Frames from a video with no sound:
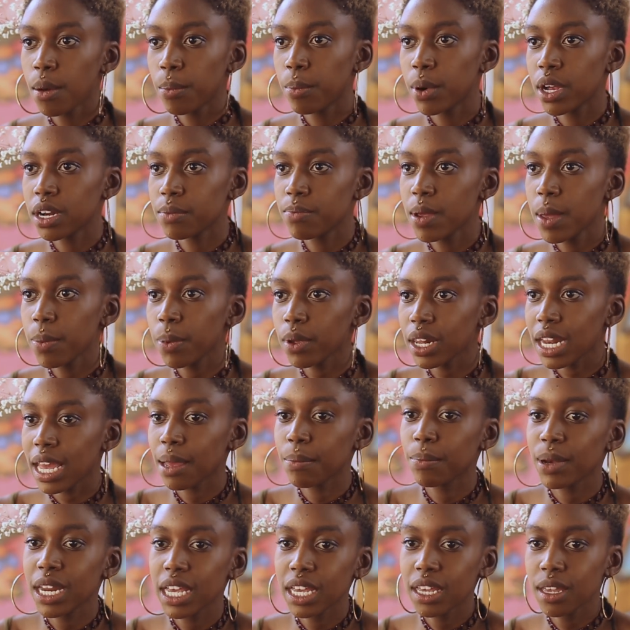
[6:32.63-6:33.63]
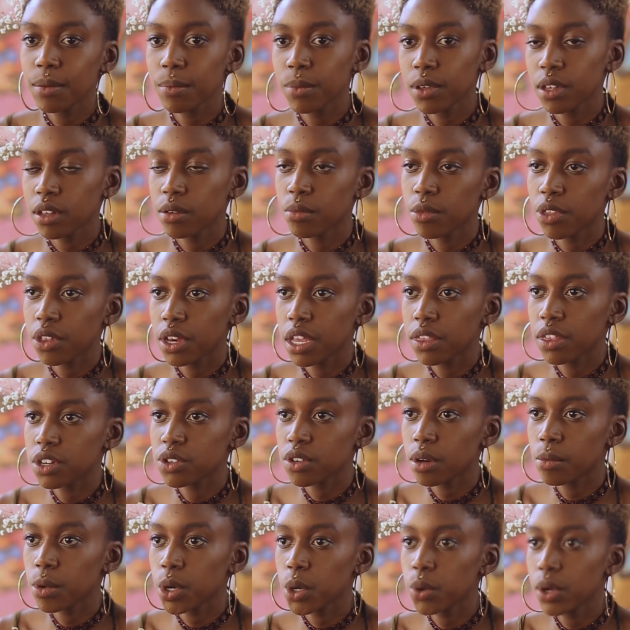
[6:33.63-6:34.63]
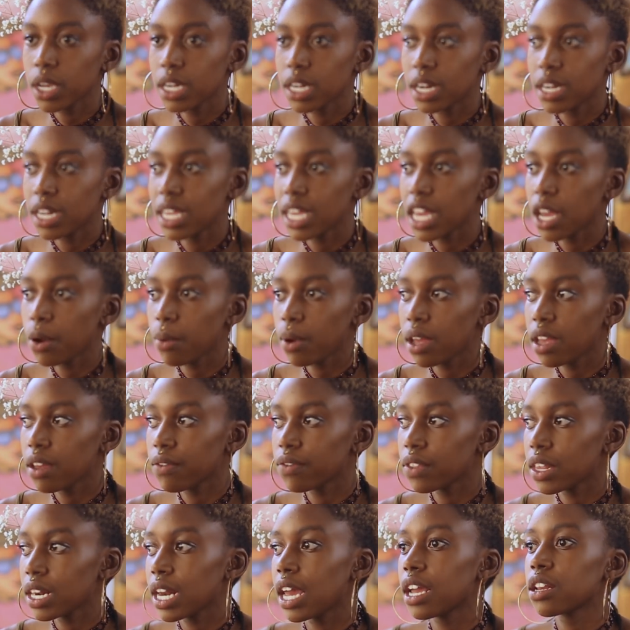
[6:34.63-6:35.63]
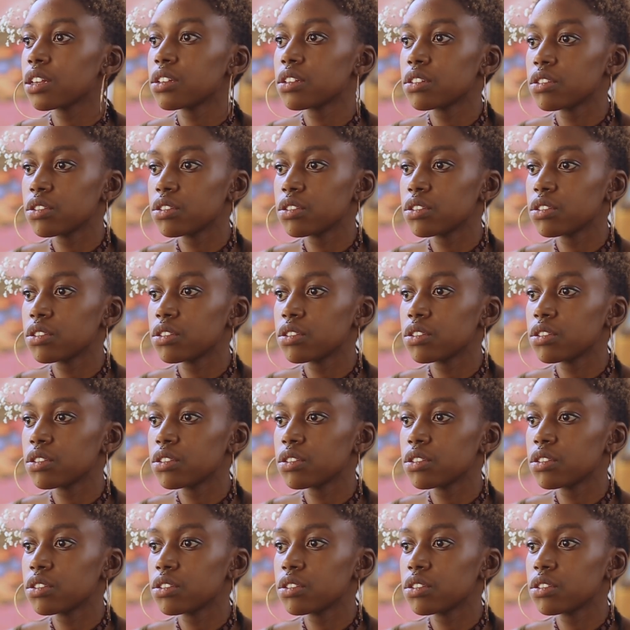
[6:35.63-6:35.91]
But people like Blinky Bill, Muthoni, the Drummer Queen, and EA Wave, they like